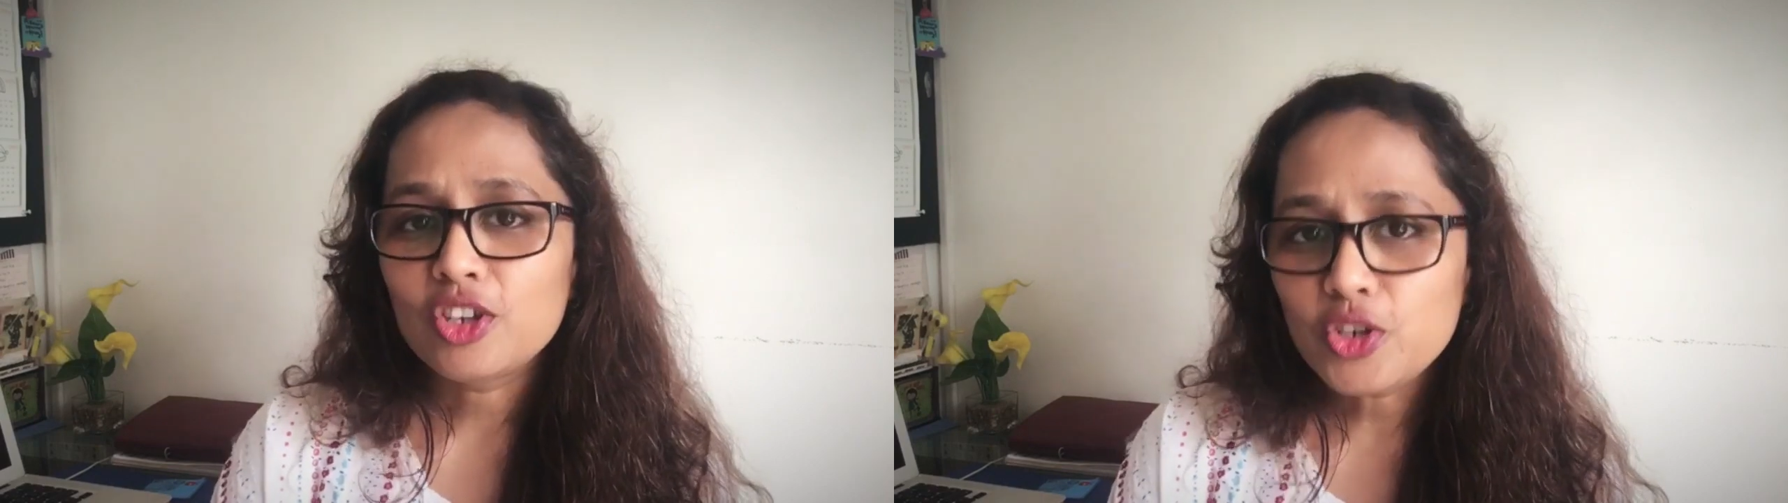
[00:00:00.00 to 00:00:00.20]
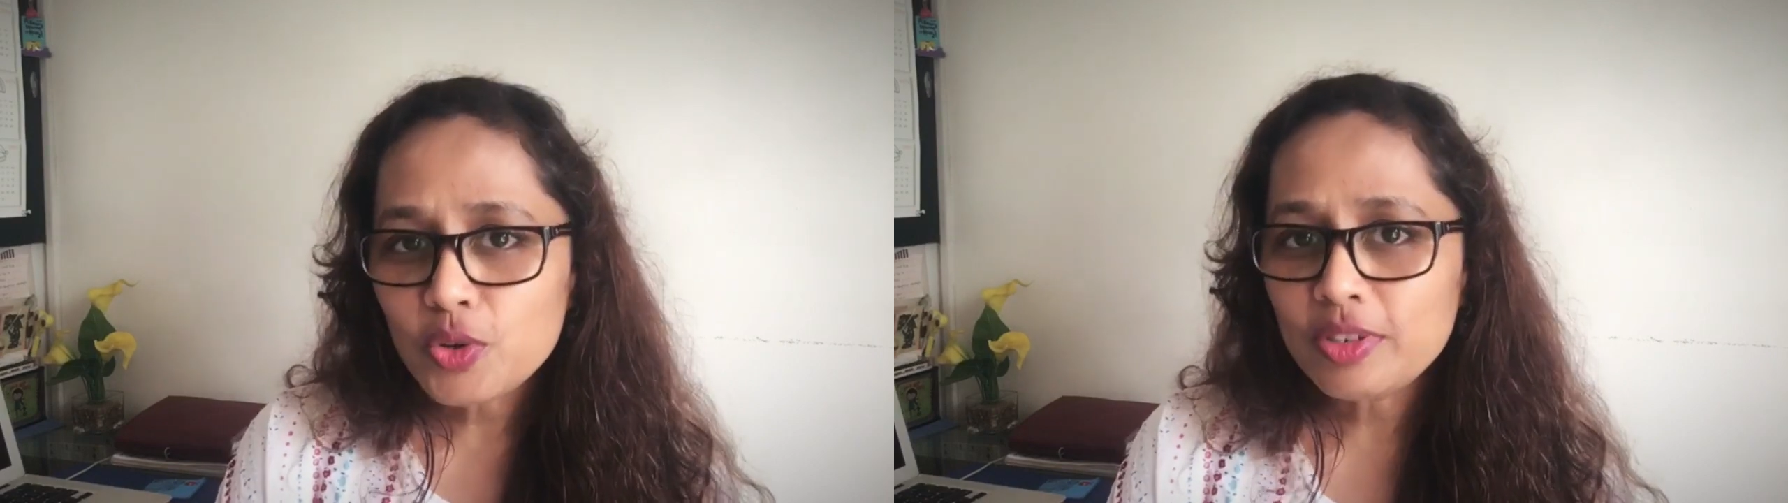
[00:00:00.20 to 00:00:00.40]

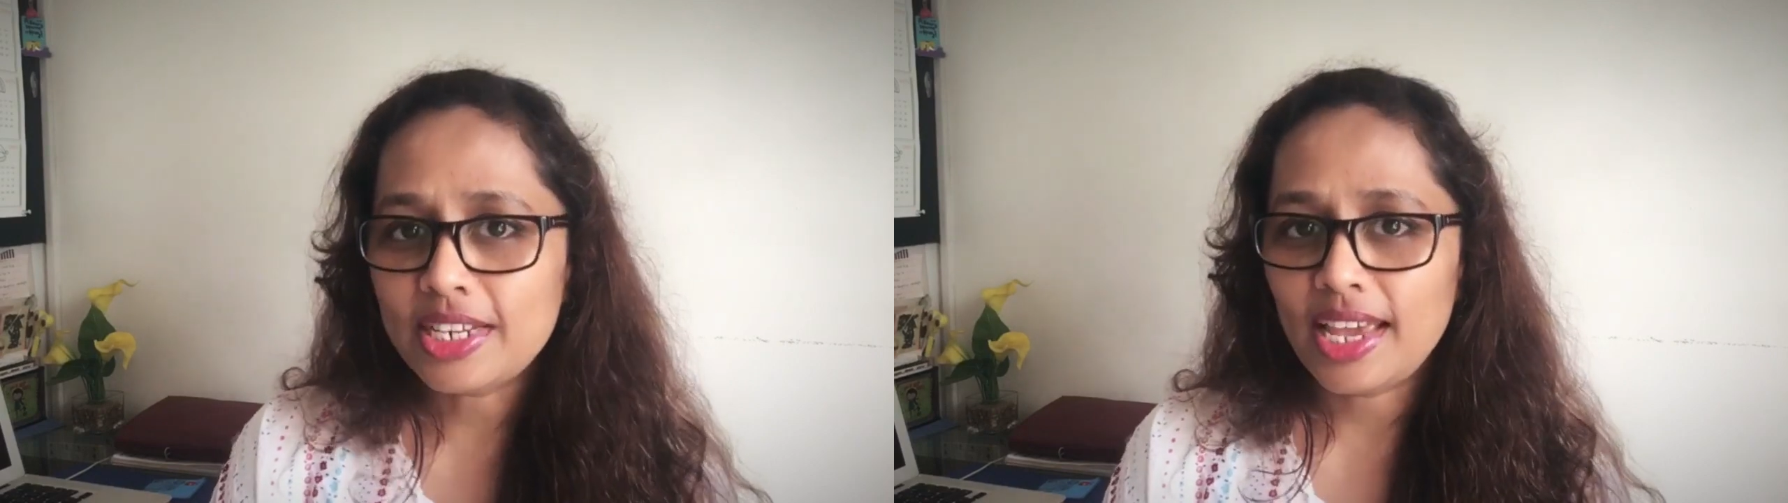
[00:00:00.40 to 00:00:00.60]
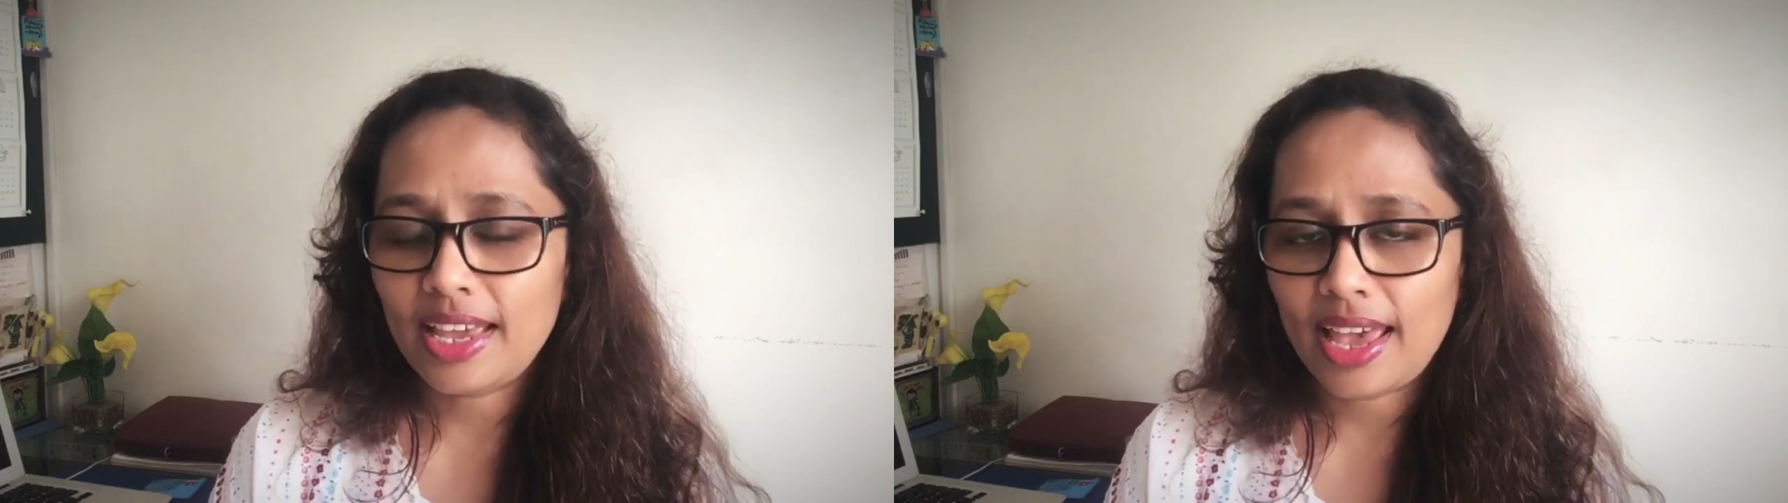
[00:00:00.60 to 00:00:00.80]
do
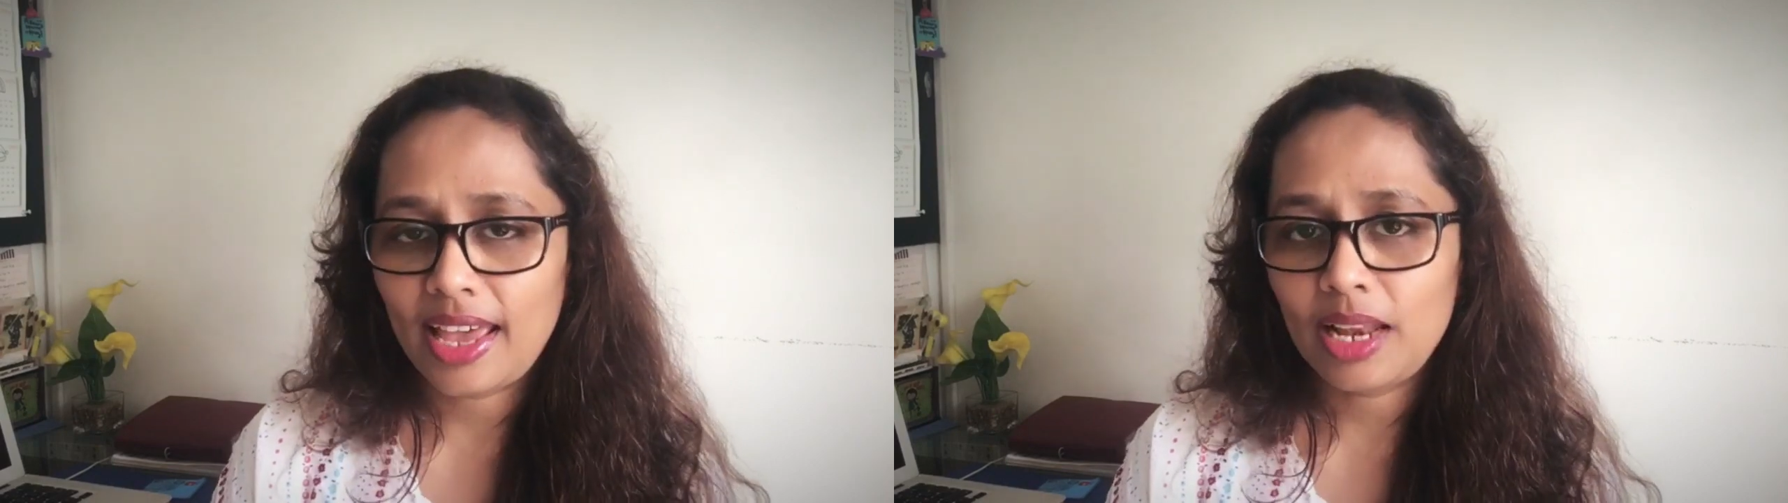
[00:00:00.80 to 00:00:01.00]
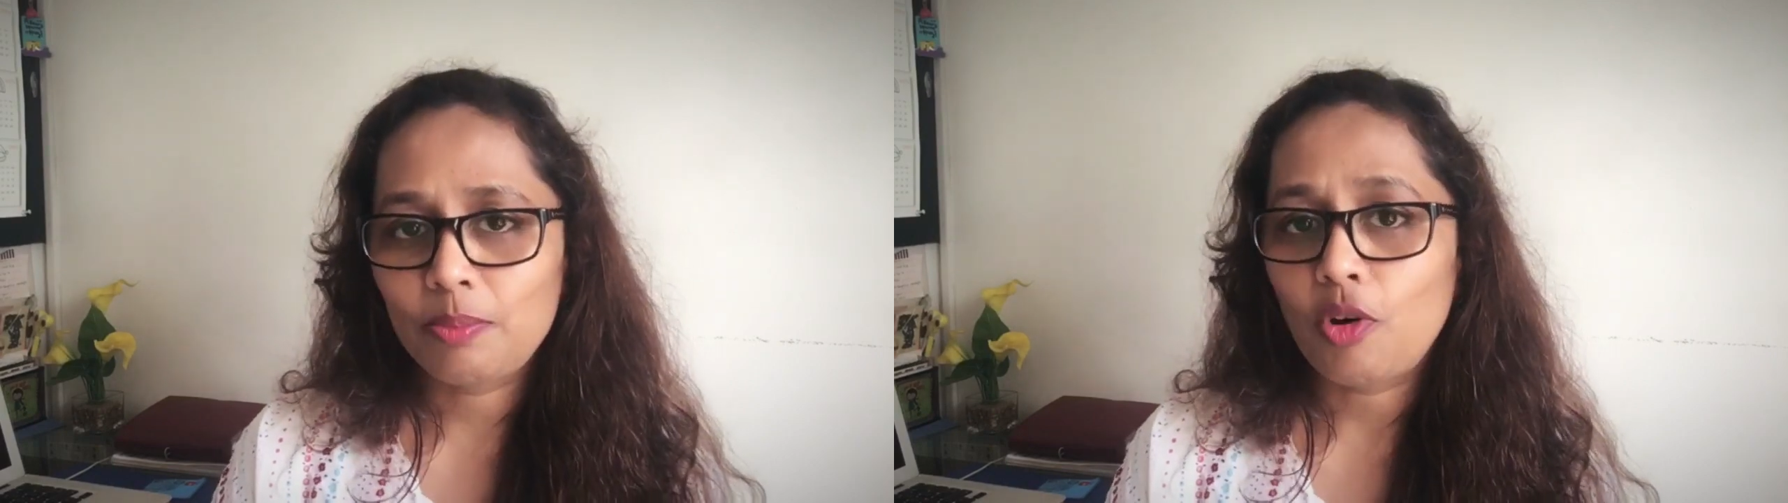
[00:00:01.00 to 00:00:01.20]
take
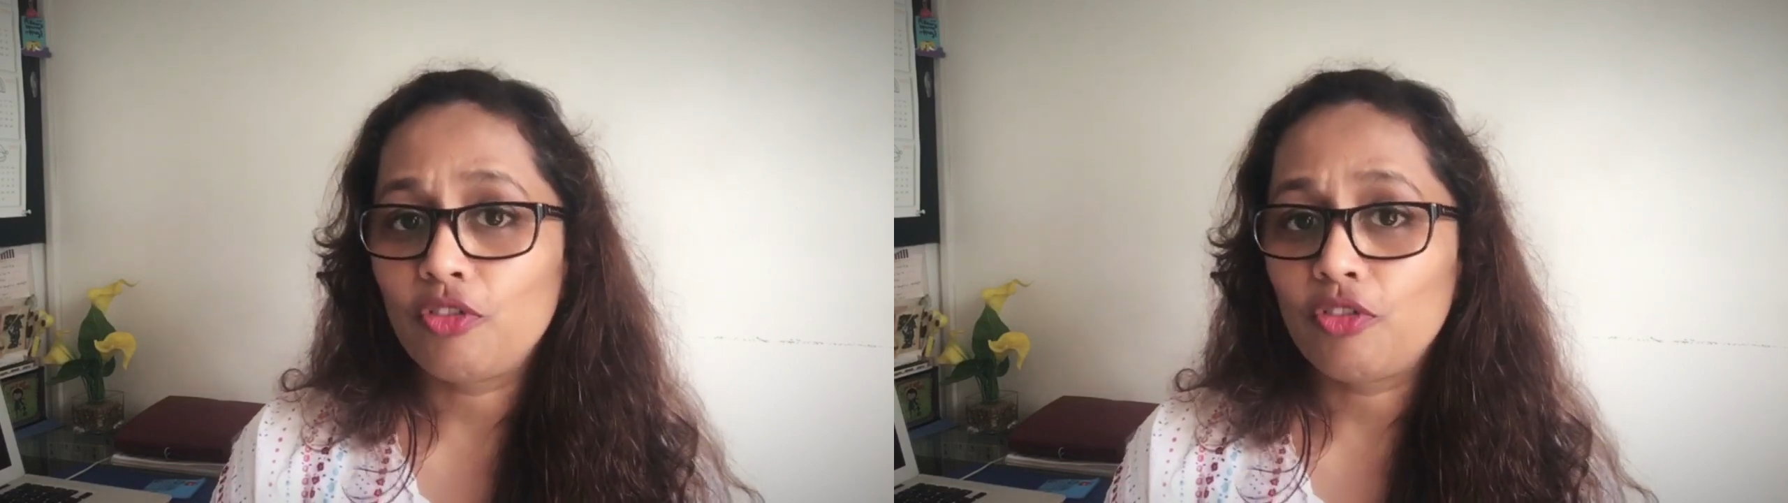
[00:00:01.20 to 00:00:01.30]
help of